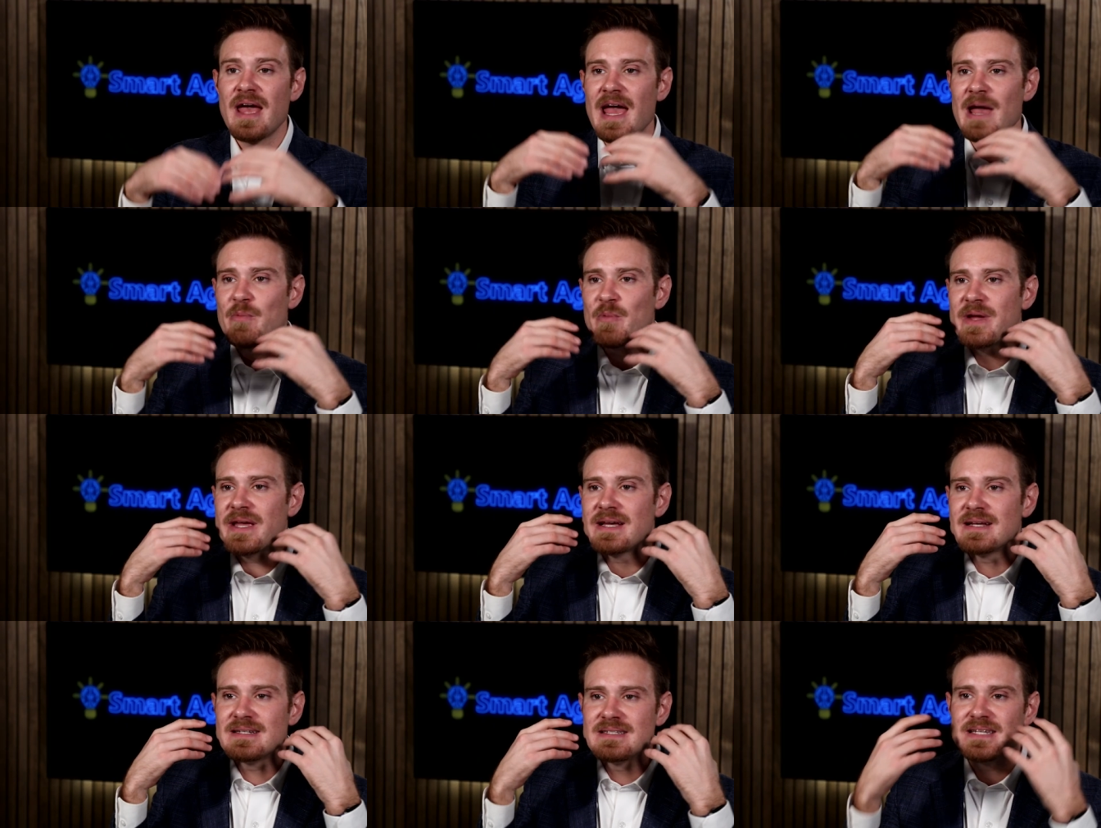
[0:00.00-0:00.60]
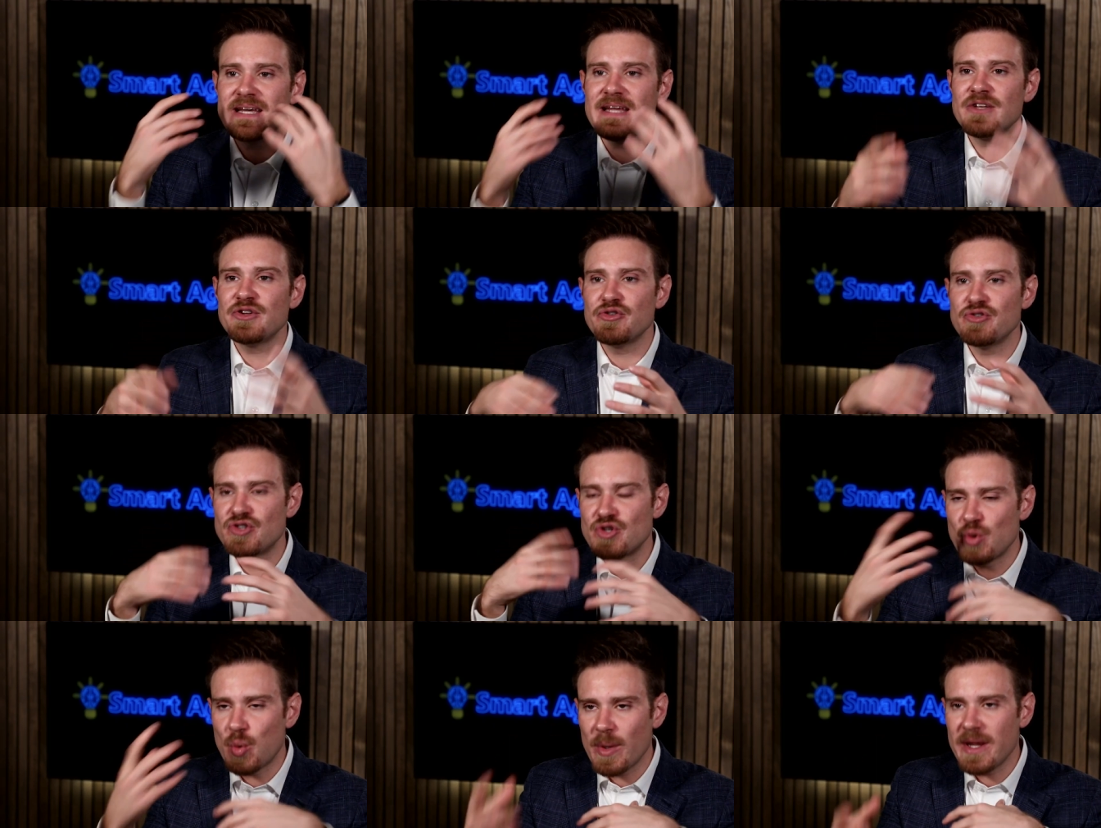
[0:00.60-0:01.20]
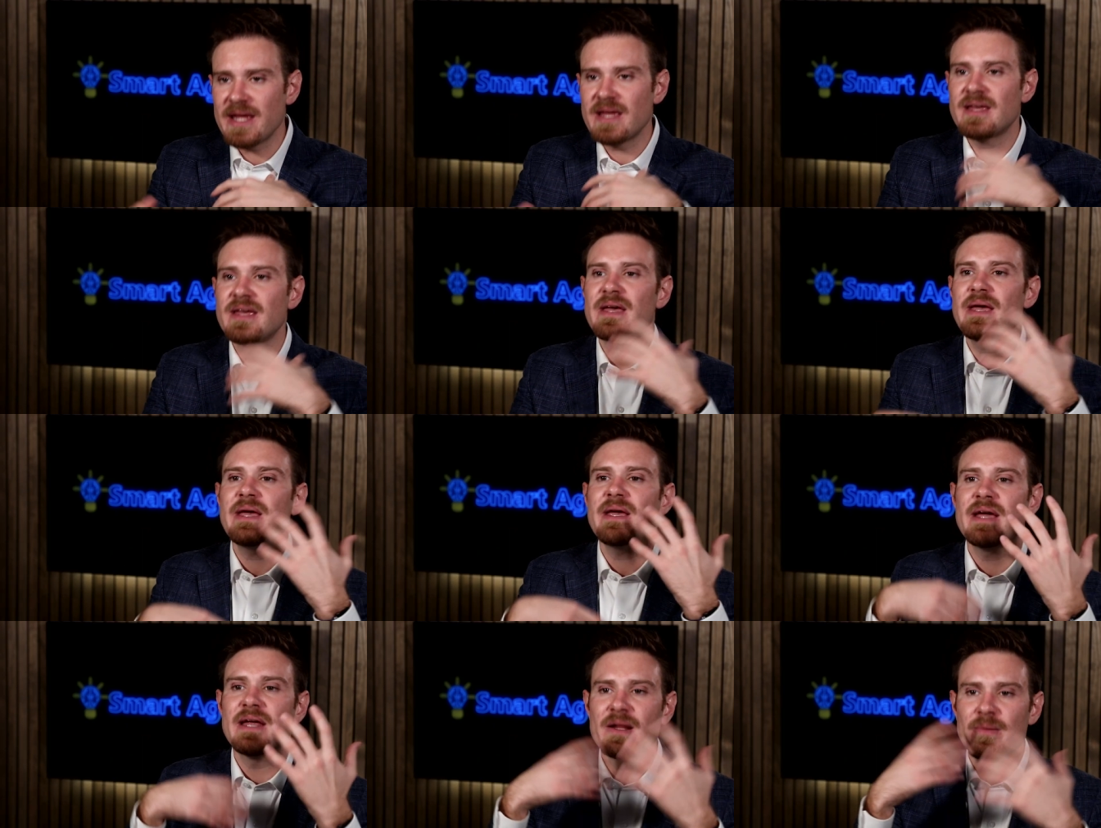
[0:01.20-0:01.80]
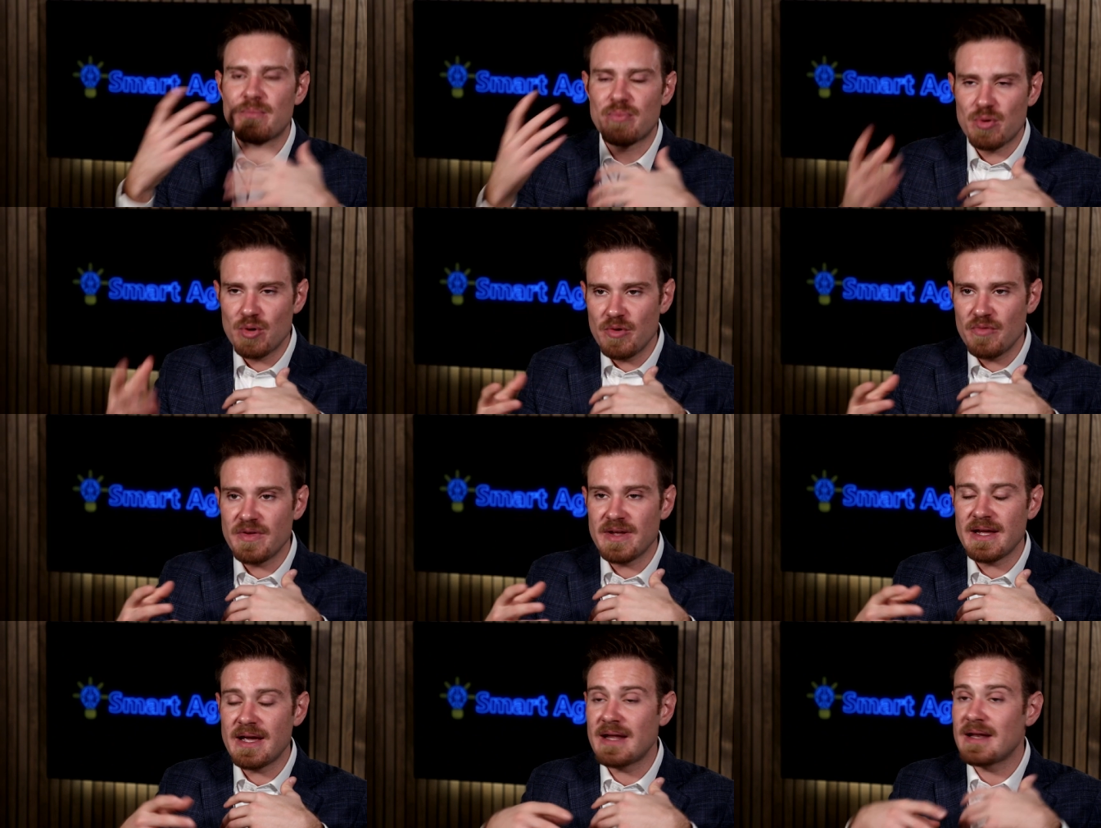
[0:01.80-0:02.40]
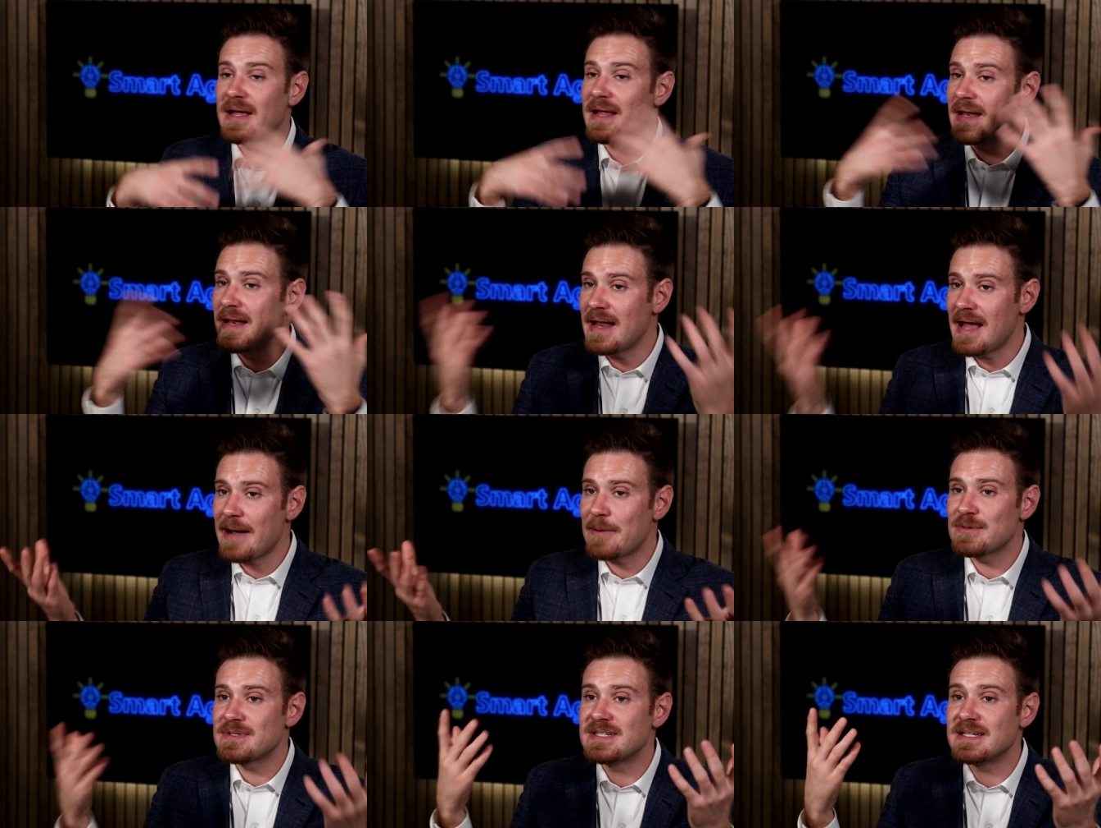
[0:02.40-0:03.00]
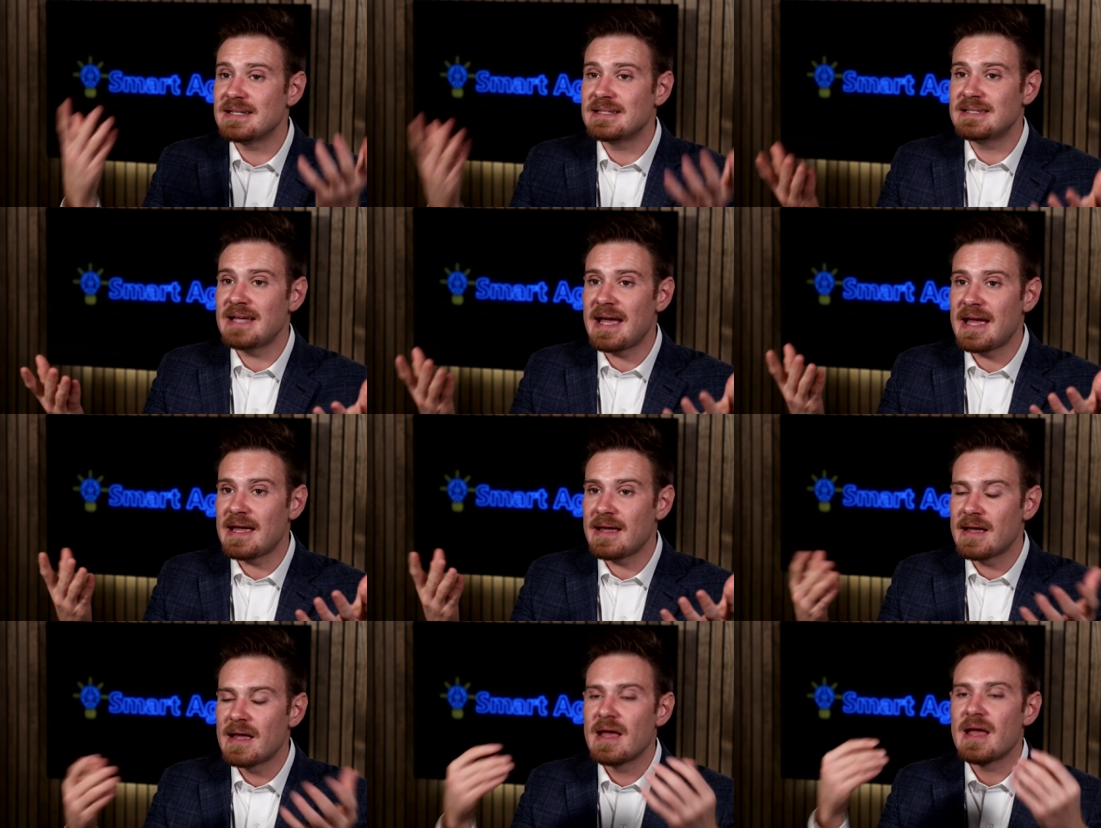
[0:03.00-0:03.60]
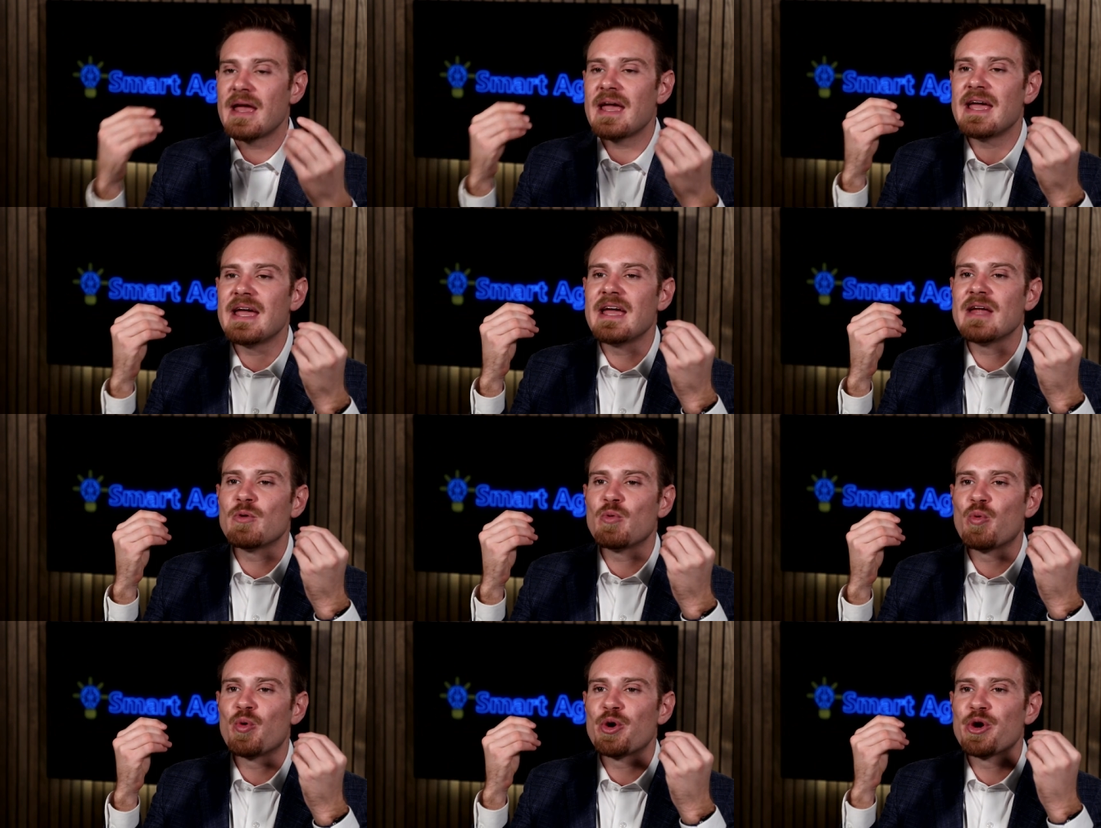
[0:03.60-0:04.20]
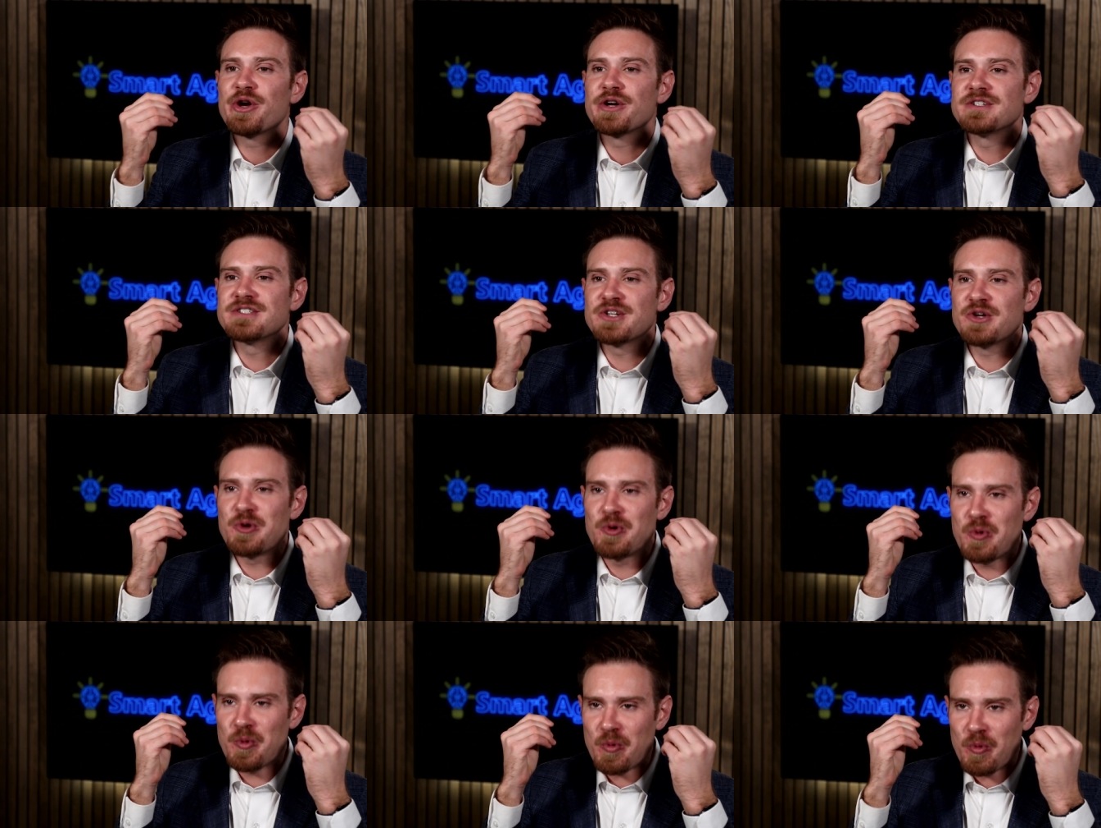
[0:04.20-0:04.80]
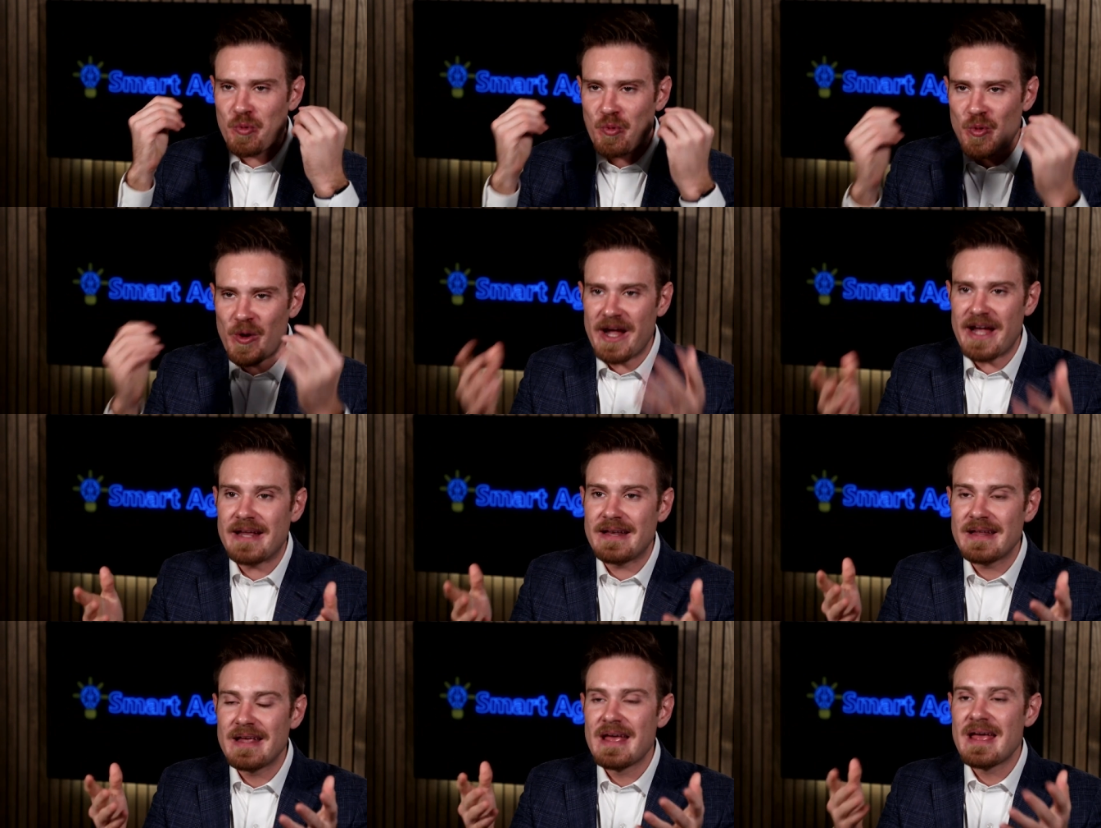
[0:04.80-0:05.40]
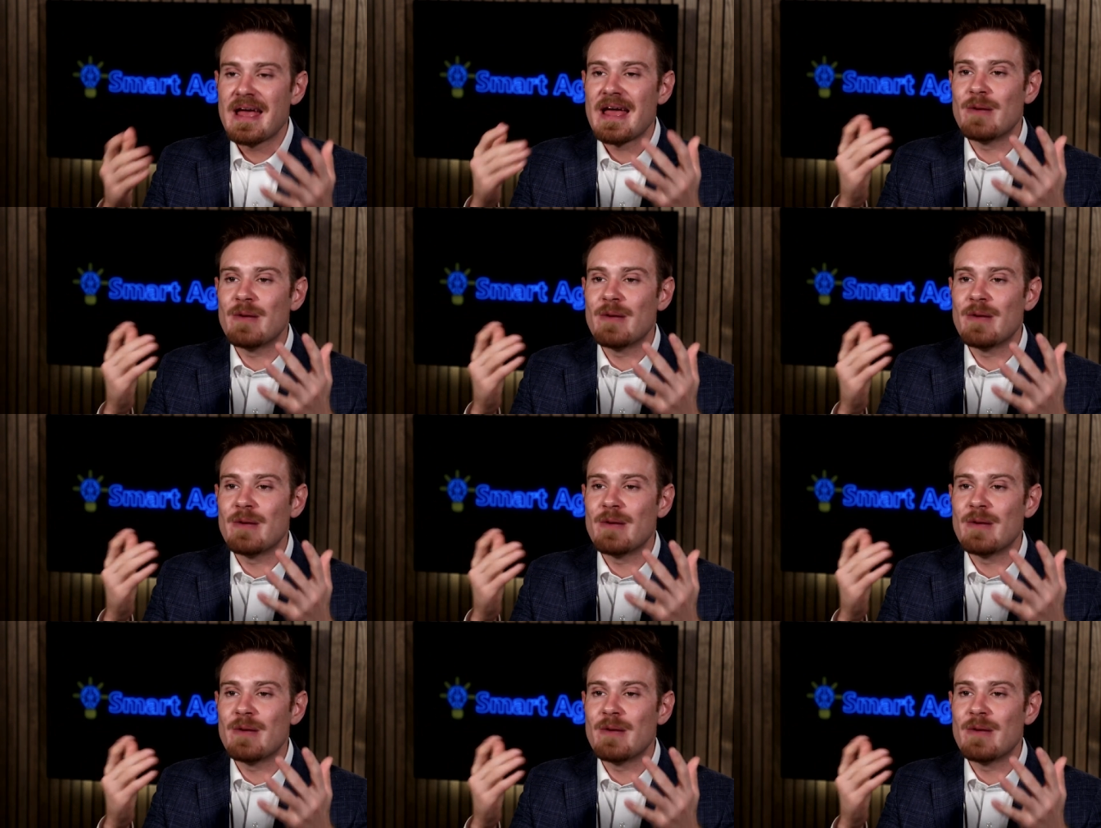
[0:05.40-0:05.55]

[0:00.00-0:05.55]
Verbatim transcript: And we continued tweaking and improving it. And now today it works great.